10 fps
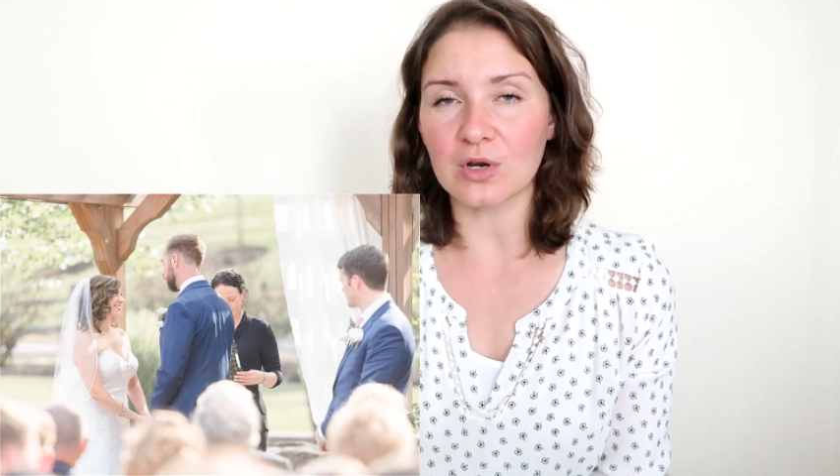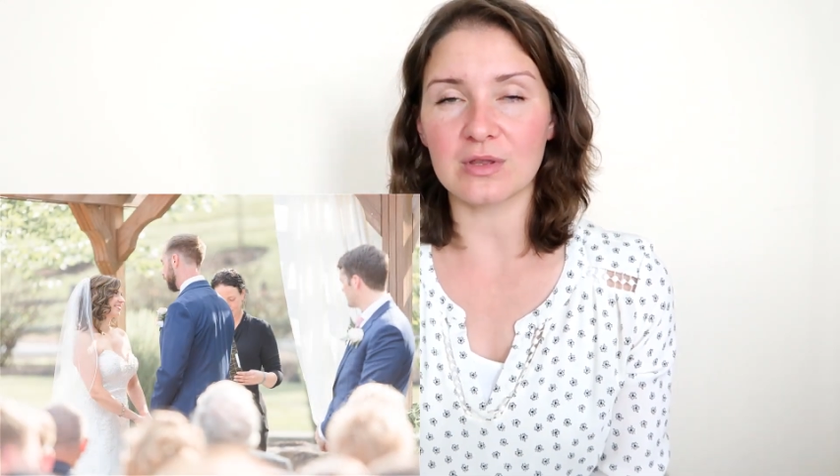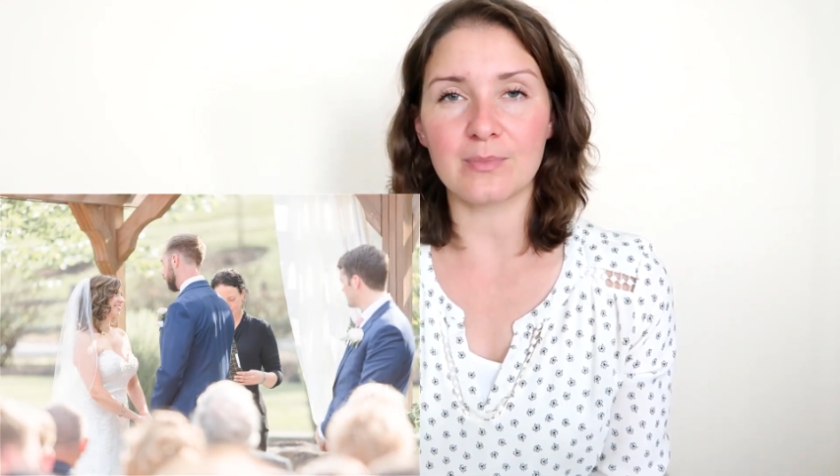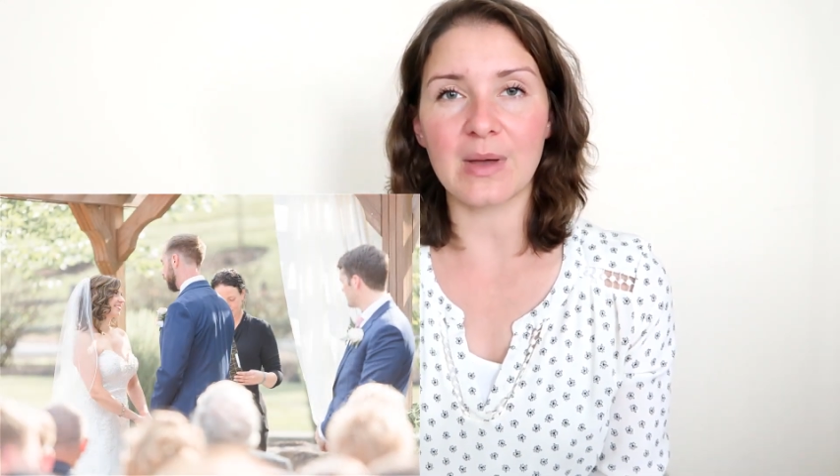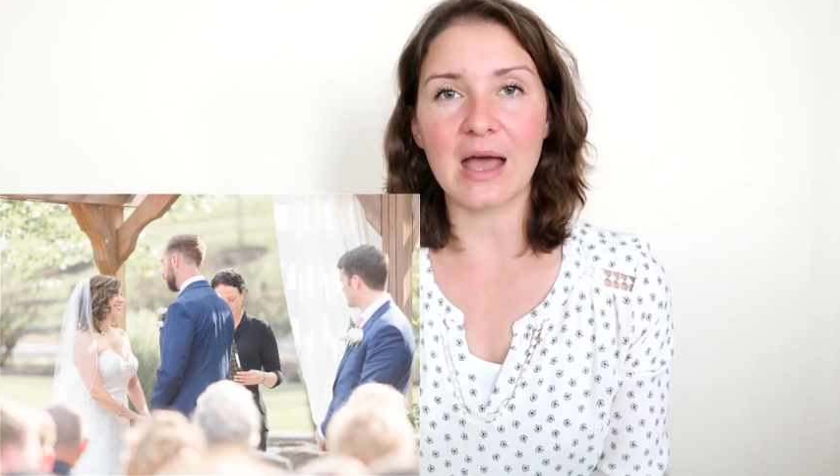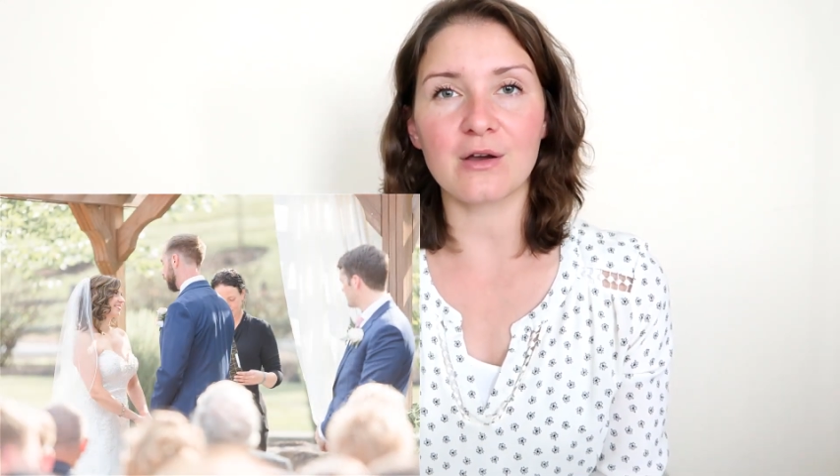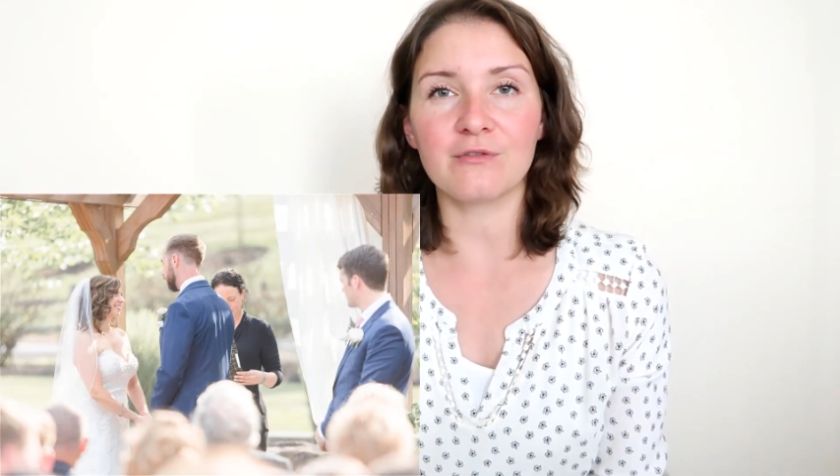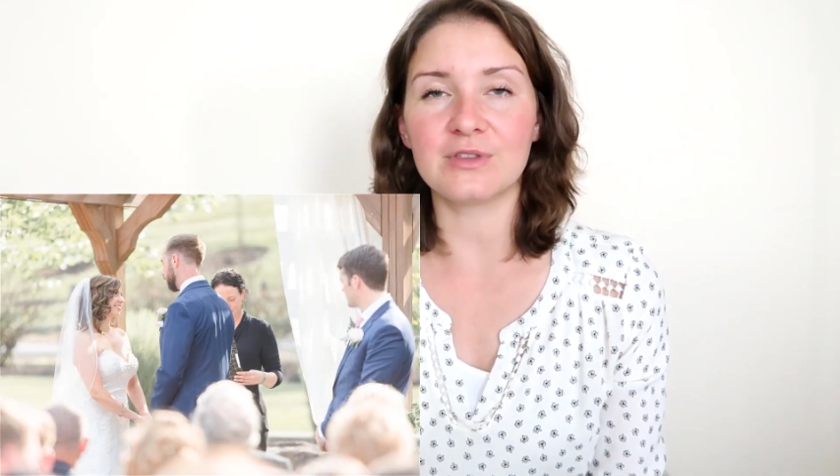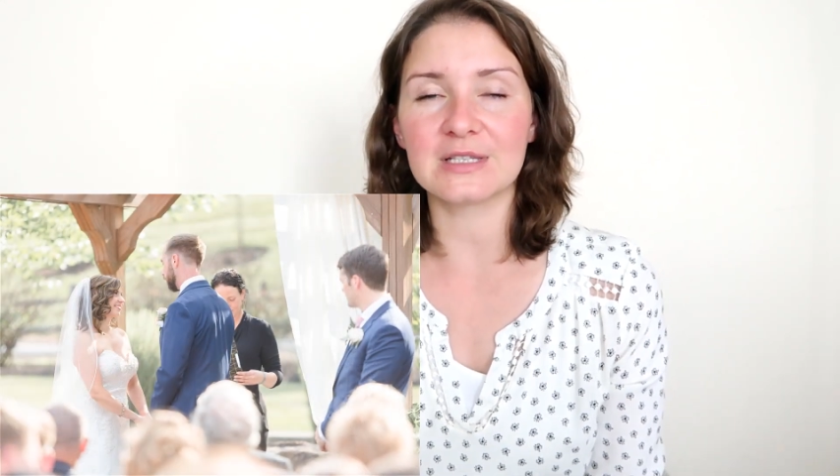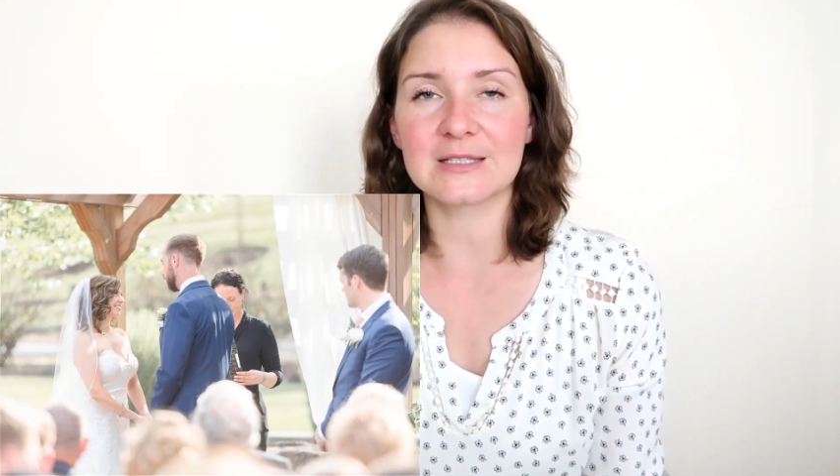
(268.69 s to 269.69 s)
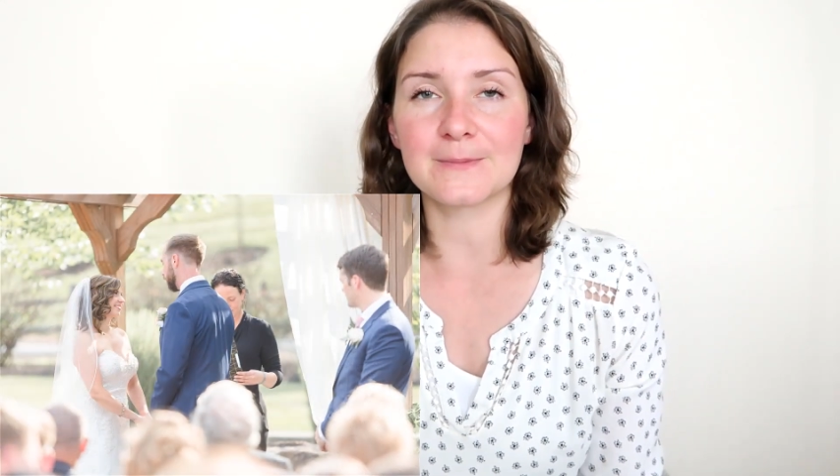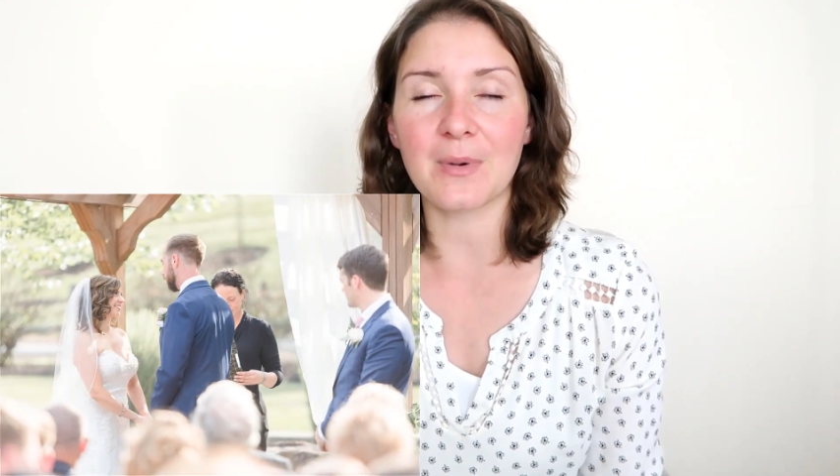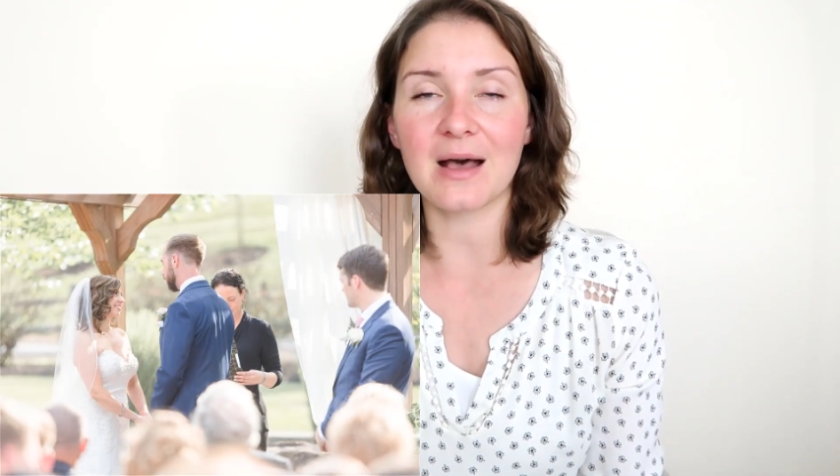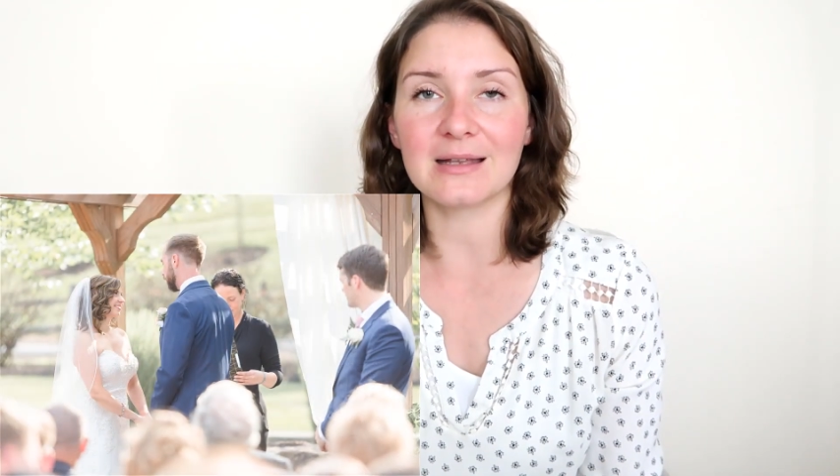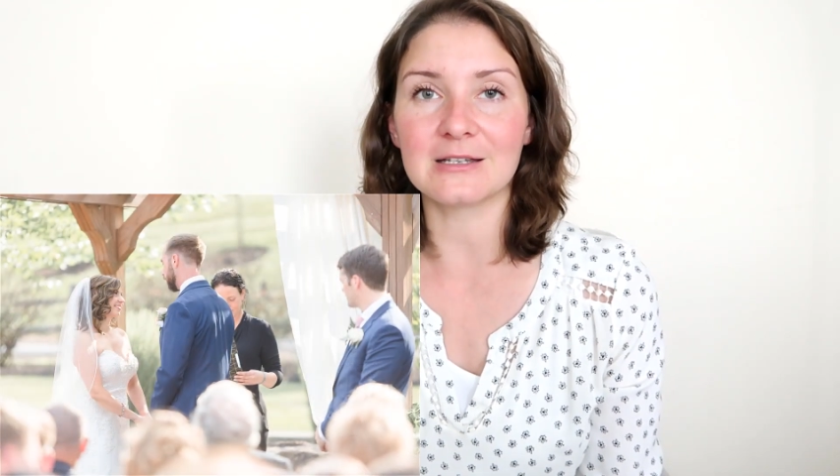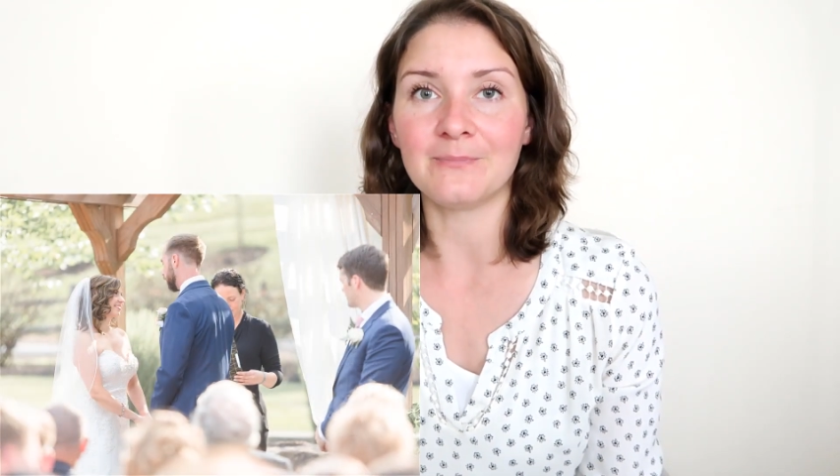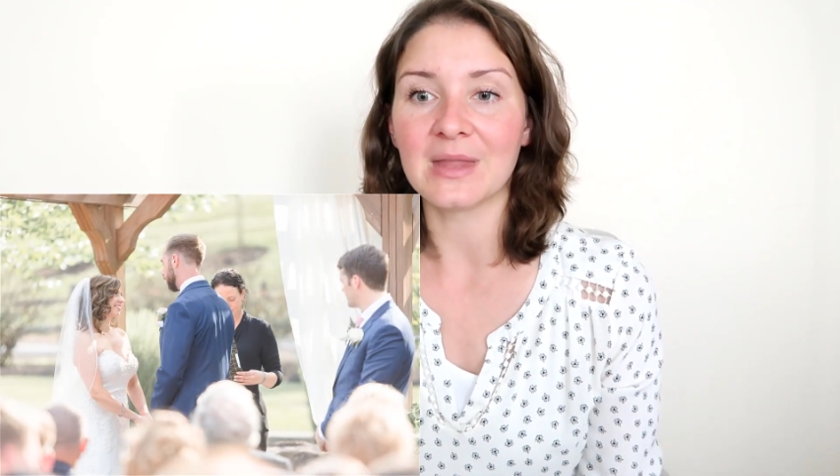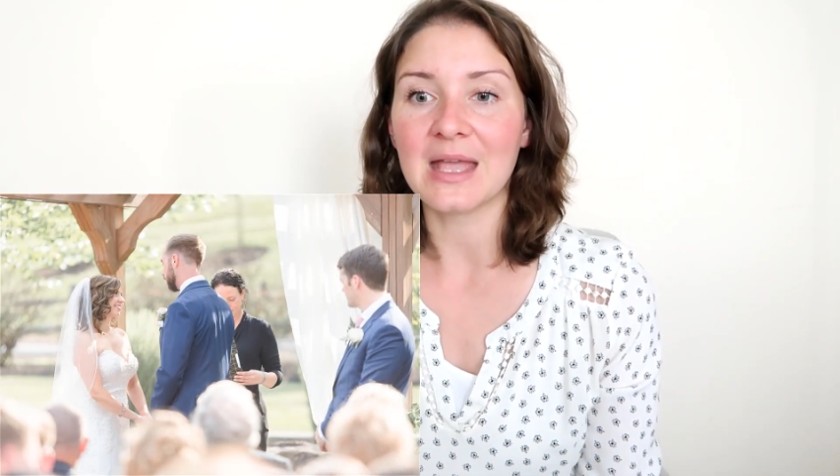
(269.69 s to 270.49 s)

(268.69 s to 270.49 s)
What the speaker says: or the back of the spot.